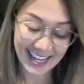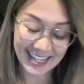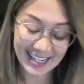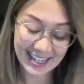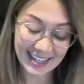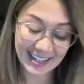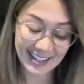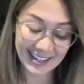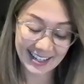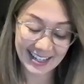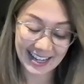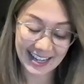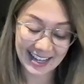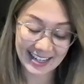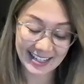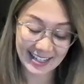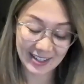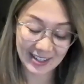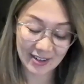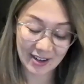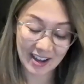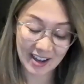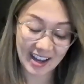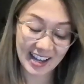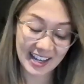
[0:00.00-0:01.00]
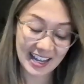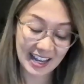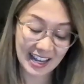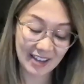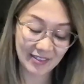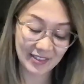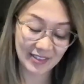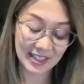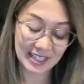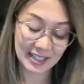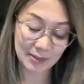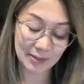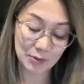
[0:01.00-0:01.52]
and yeah, and so I
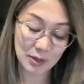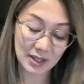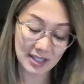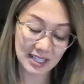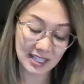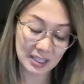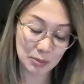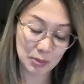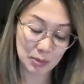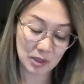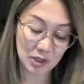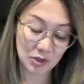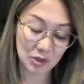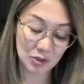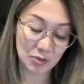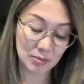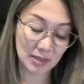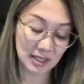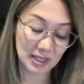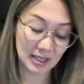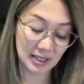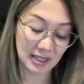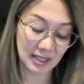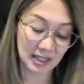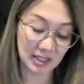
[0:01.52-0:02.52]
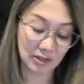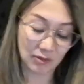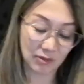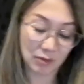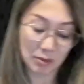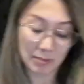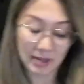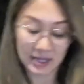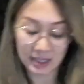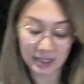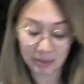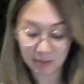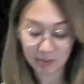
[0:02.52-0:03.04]
have this one special message
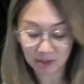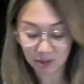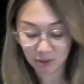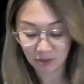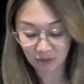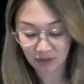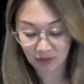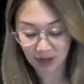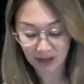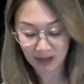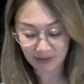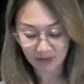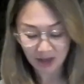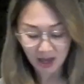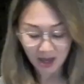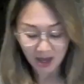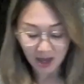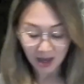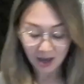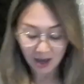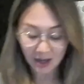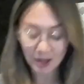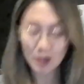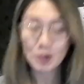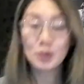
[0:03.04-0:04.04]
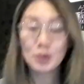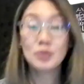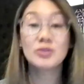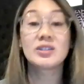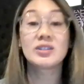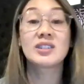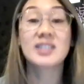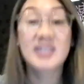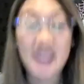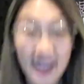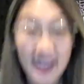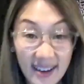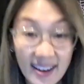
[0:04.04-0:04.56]
for my special five.
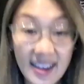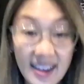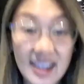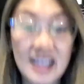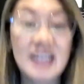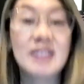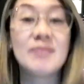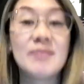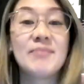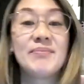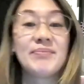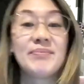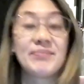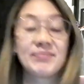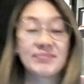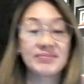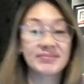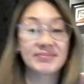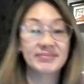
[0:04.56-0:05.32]
Oh damn.